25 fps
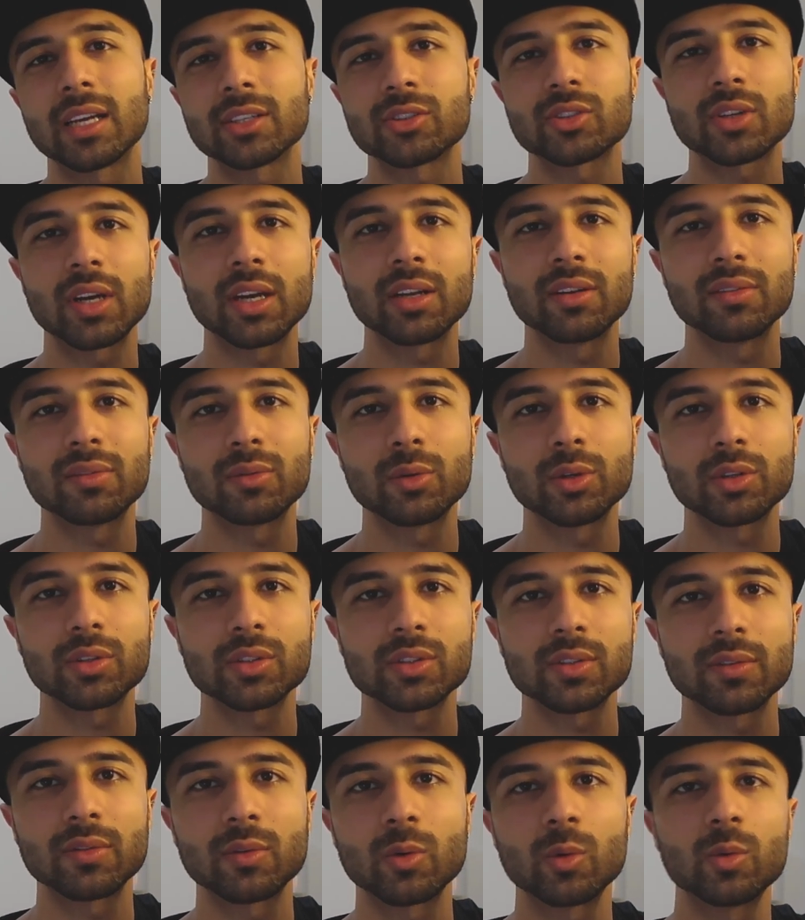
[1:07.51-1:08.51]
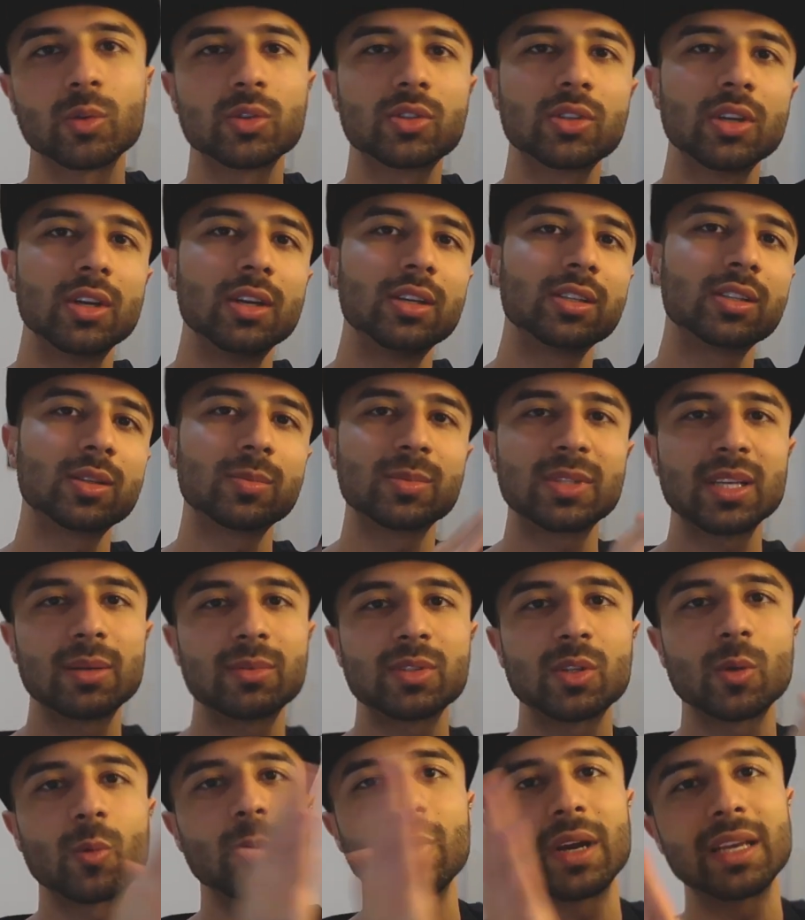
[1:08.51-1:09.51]
I try and avoid, because of course
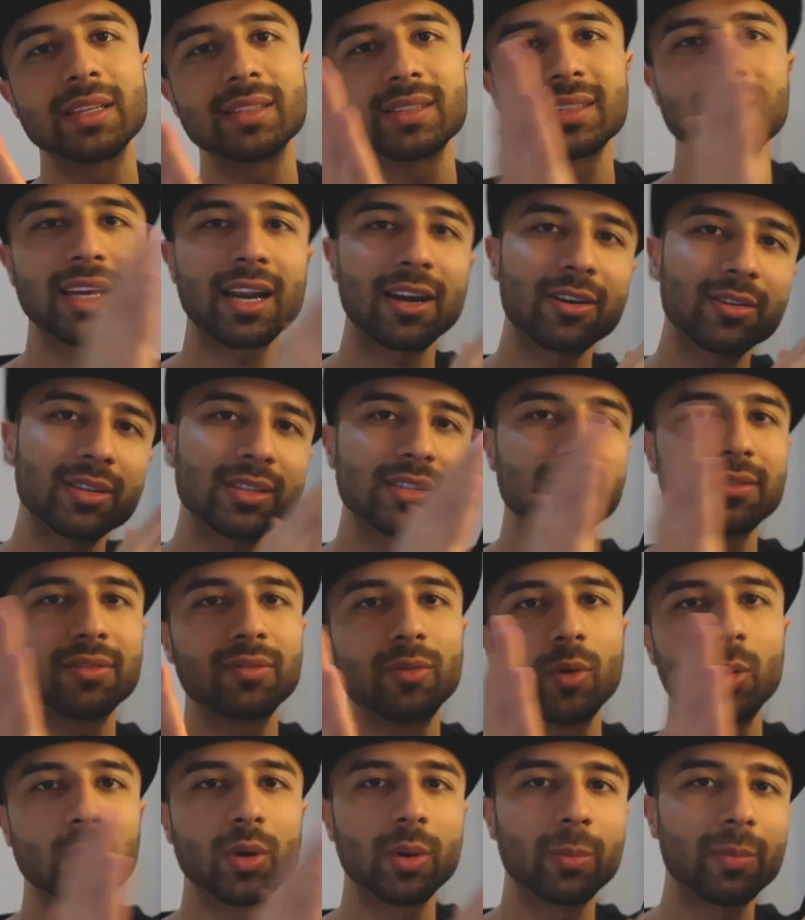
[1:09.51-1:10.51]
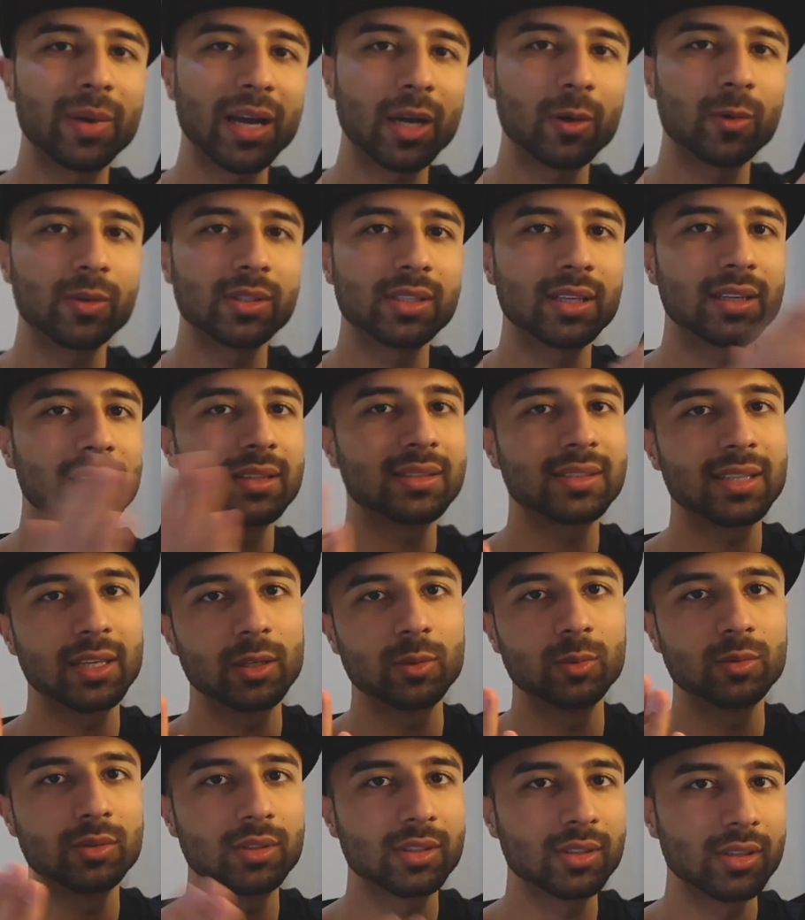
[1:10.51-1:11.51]
sometimes the weight carries it forward and backwards and it
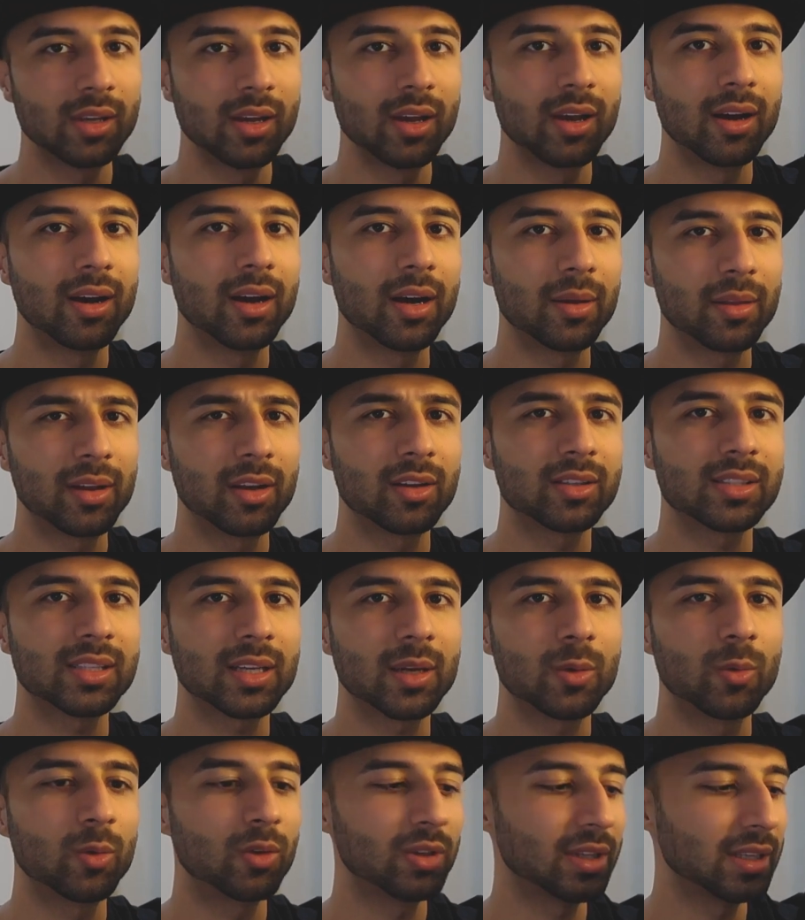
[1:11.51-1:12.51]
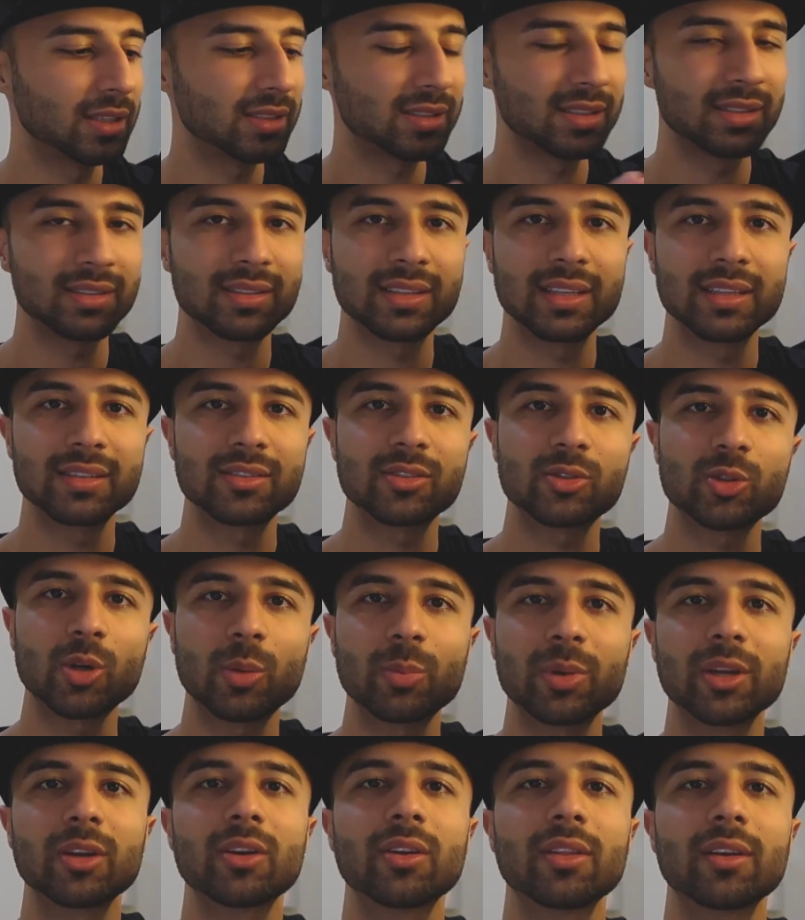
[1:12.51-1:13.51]
tilts, and the last thing I want is this
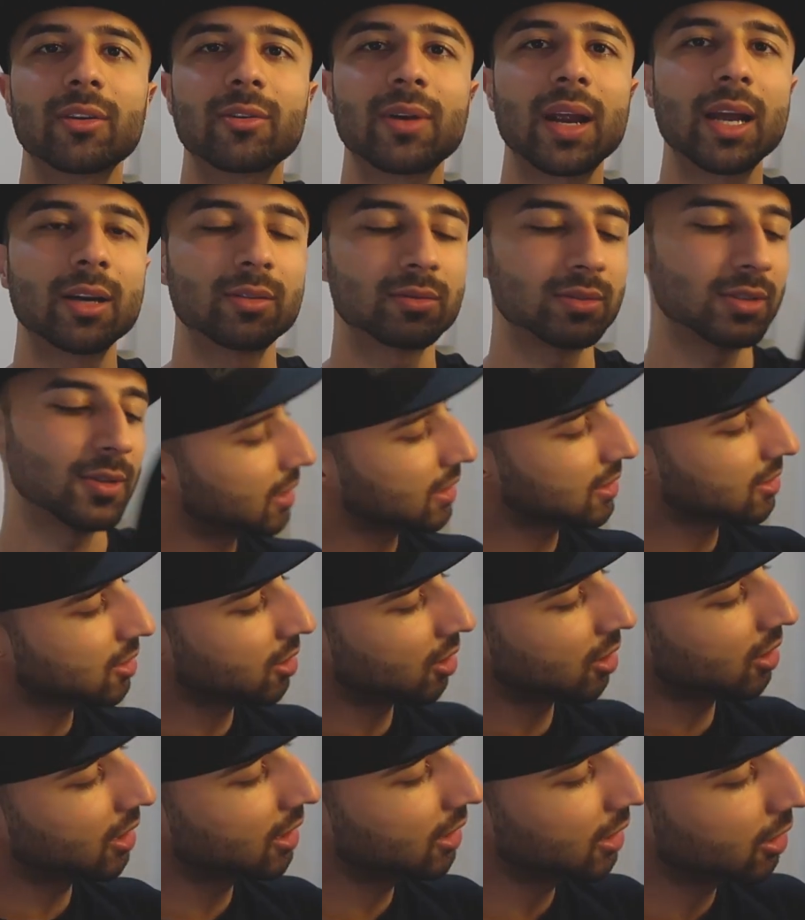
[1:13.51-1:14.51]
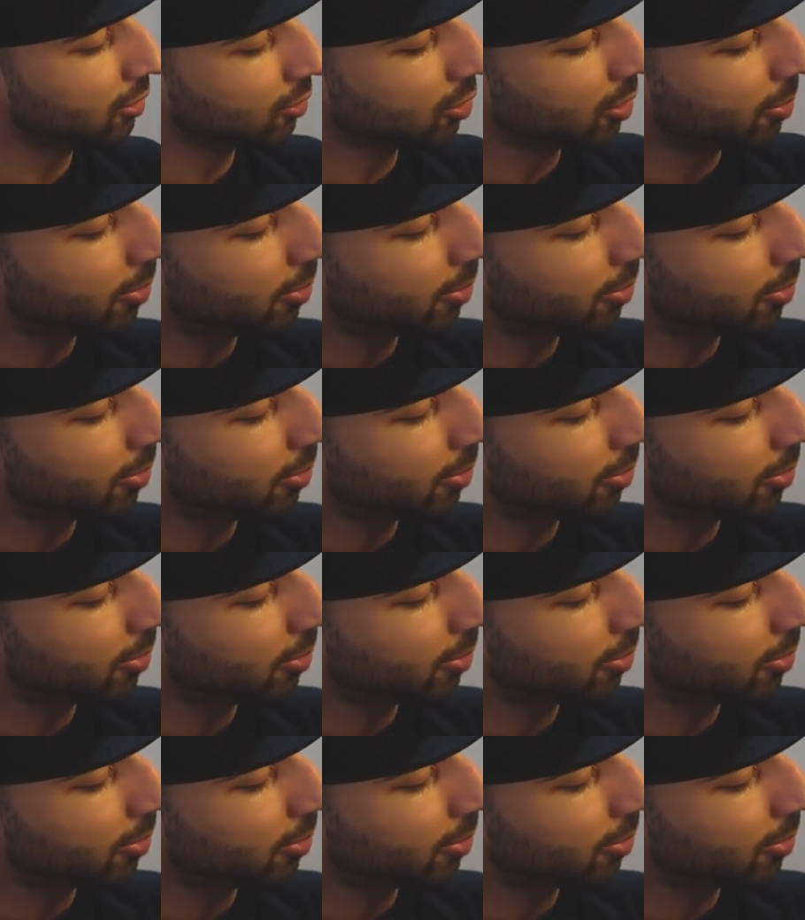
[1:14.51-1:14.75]
dropping on the ground. It's got a little